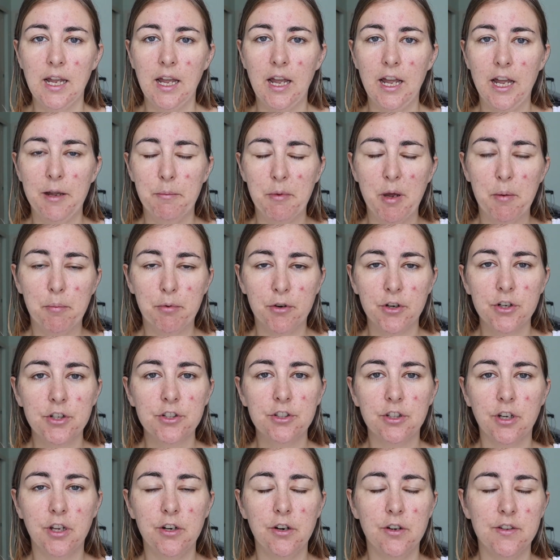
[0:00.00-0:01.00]
a
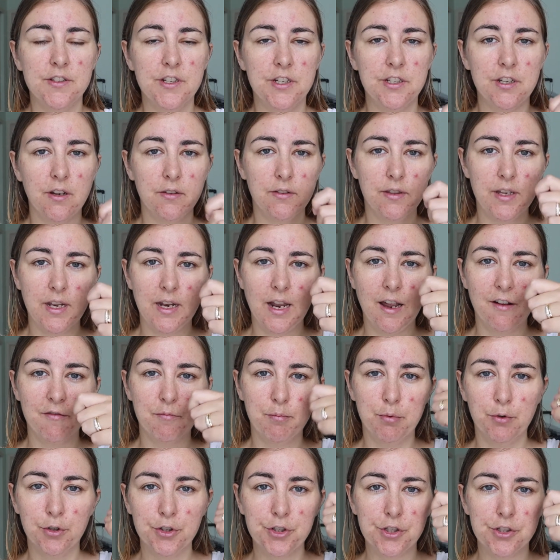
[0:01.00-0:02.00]
brush, and also you don't then
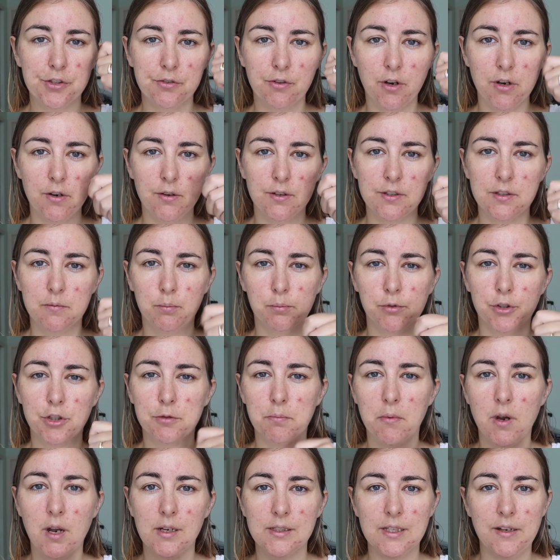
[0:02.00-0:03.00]
have brush strokes,
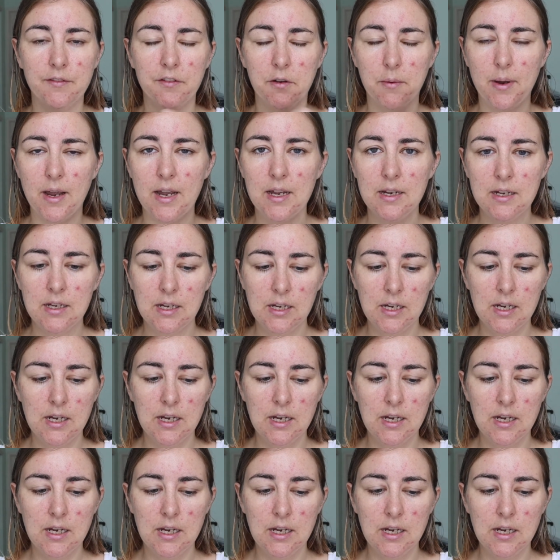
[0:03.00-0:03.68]
brush marks everywhere.